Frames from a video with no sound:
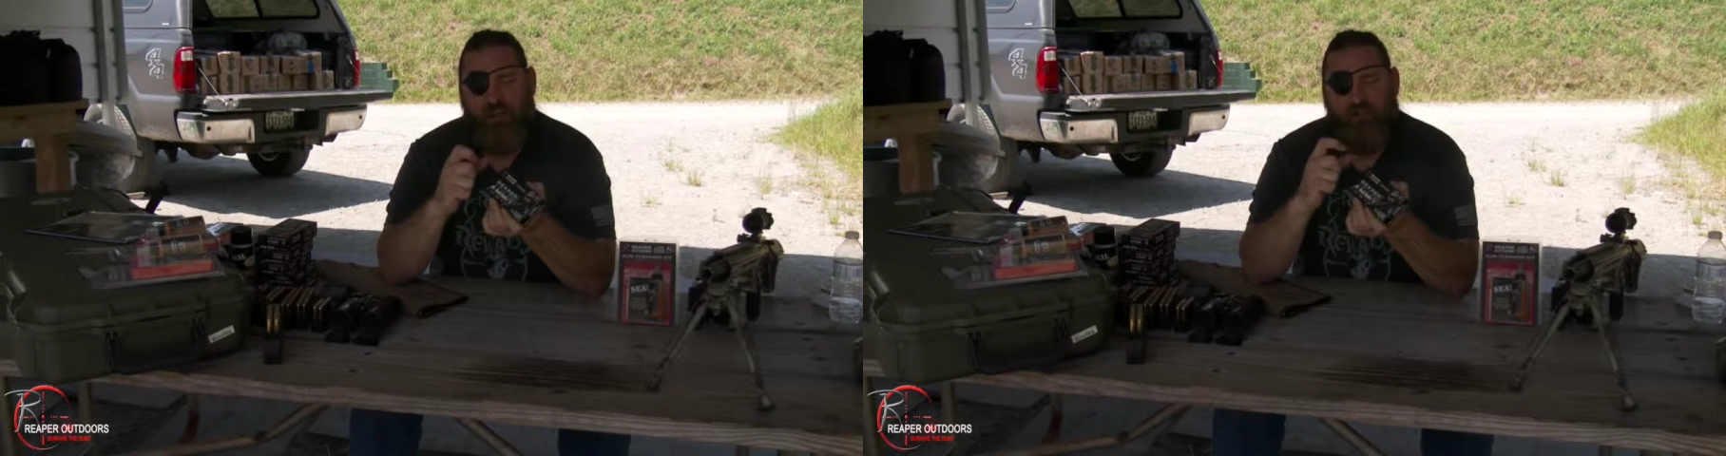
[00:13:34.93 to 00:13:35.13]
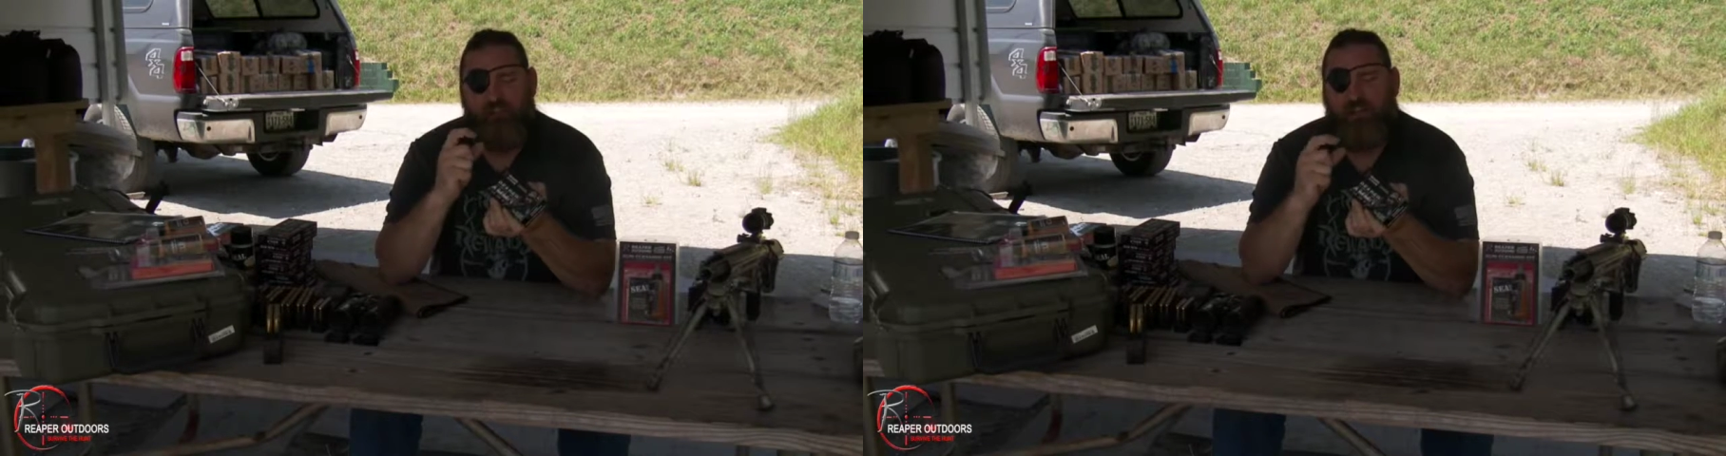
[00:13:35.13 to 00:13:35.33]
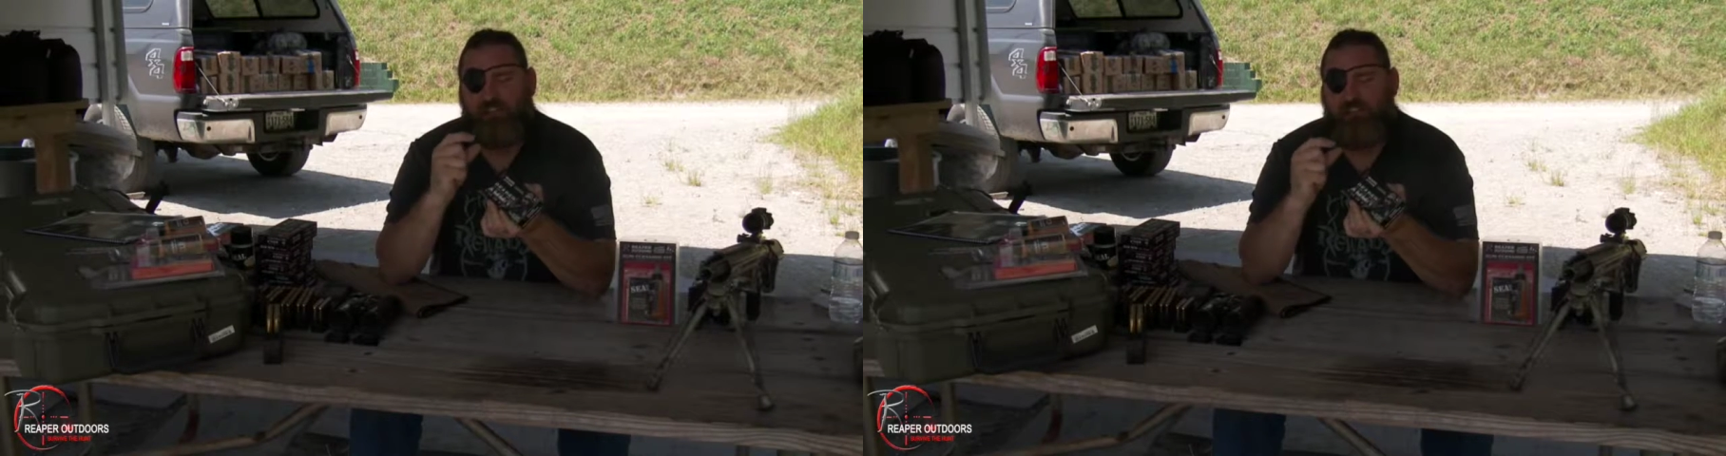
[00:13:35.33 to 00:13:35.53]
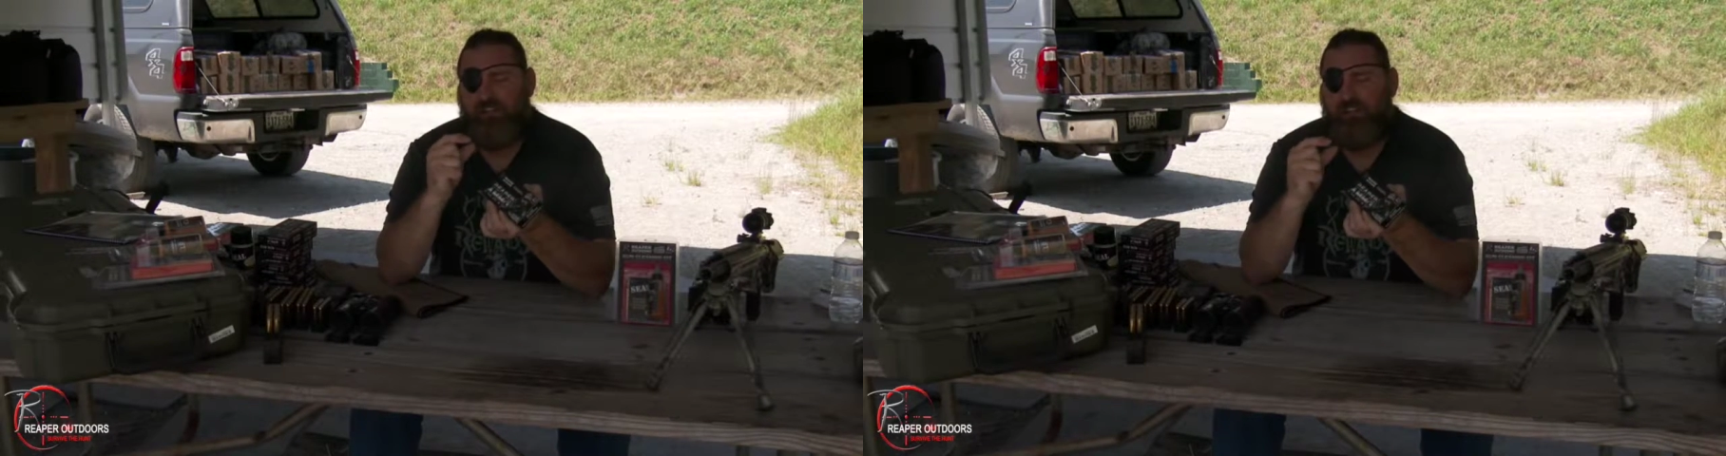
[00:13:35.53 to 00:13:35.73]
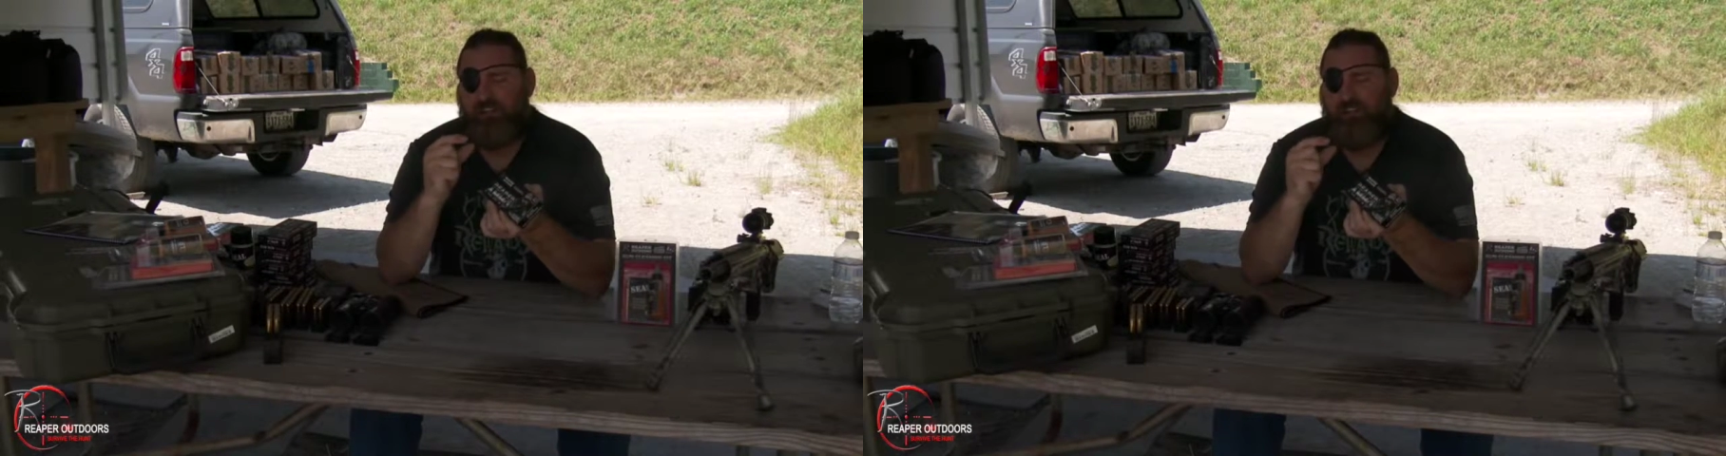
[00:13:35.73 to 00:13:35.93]
for that
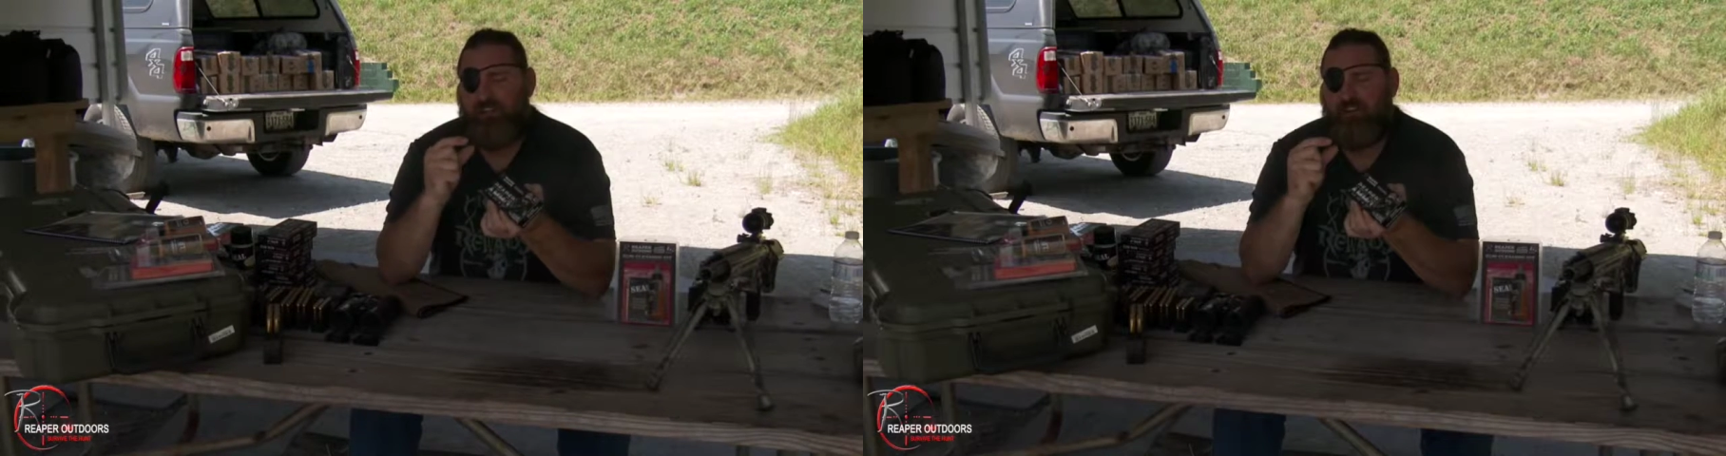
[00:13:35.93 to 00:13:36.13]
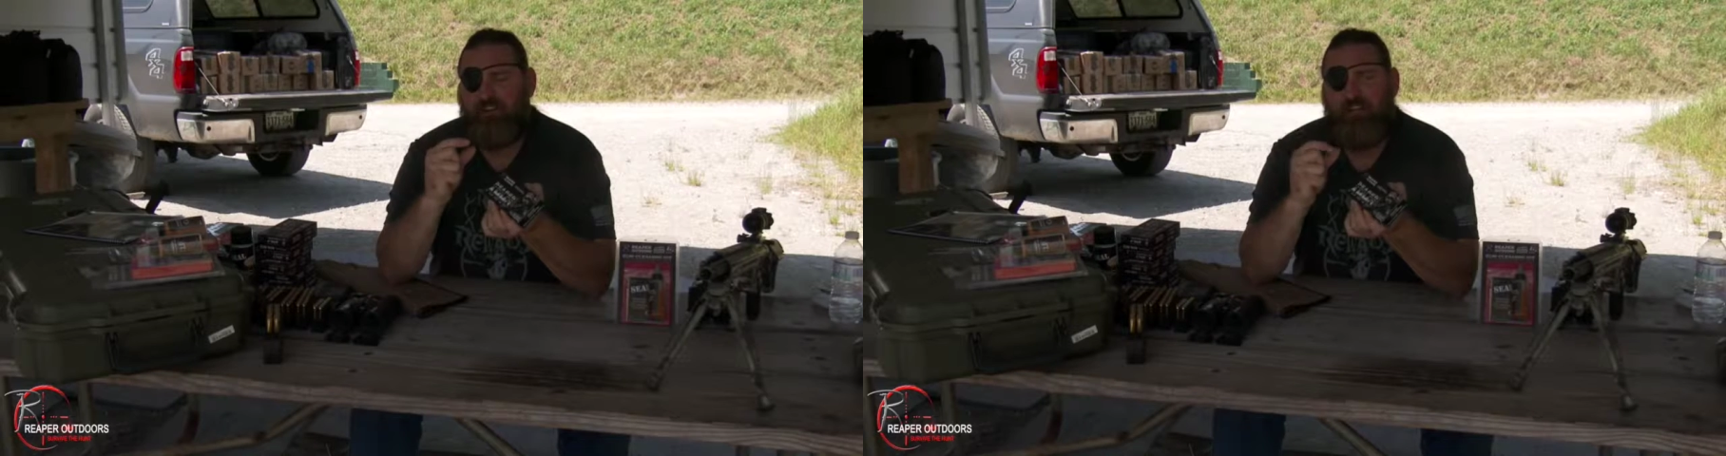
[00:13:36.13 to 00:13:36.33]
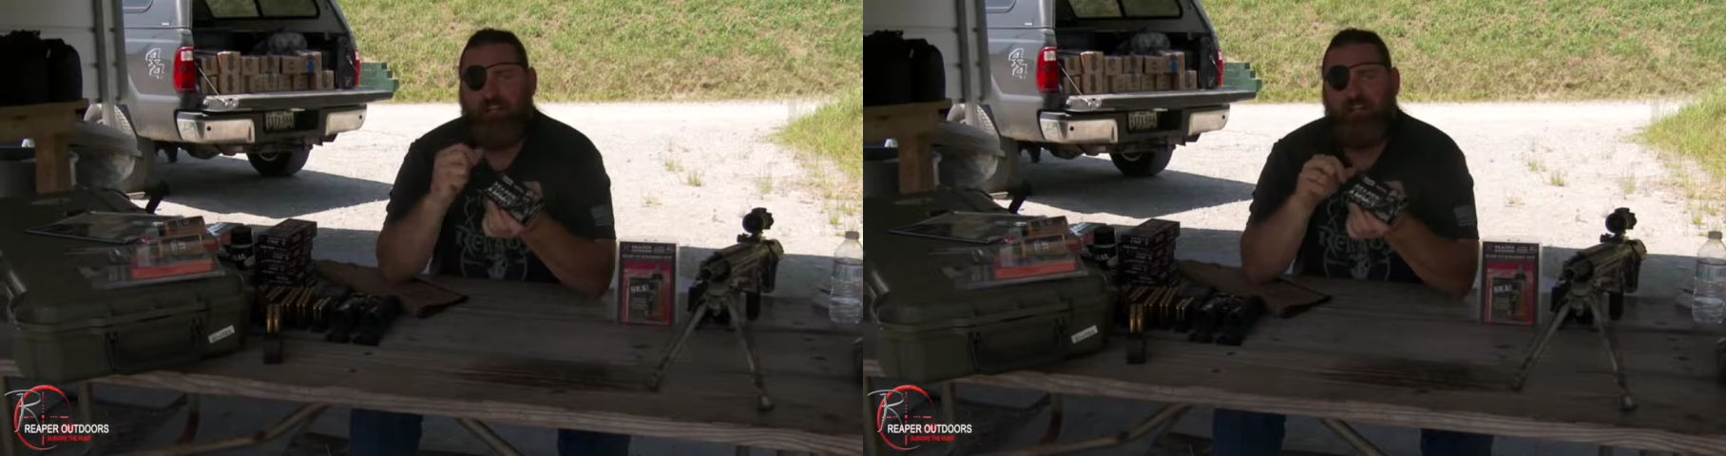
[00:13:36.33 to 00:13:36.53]
77 grain.